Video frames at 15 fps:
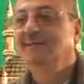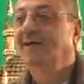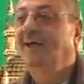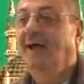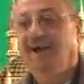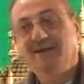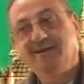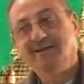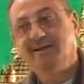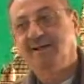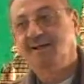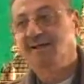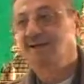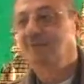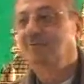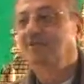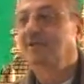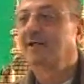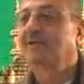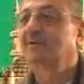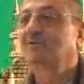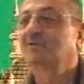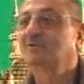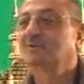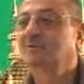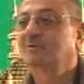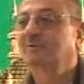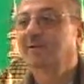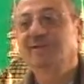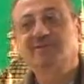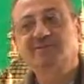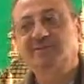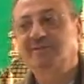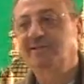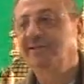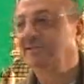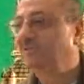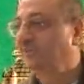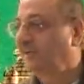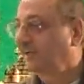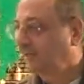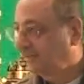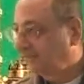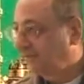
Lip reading: Aina al-mudarrisu. Where is the teacher?